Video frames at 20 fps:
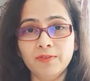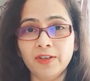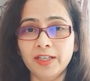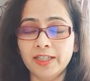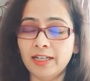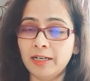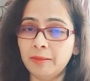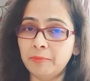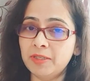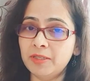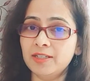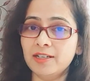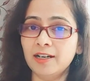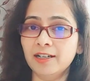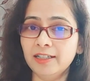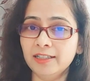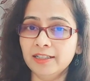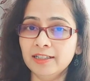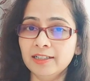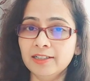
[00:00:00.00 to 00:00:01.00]
whether I'm
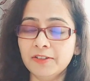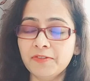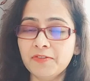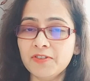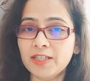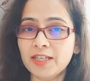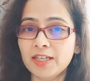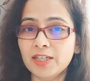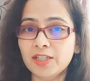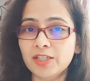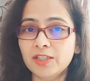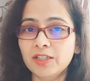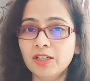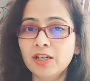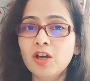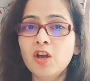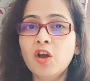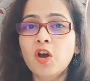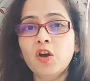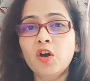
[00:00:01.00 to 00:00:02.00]
starting a conversation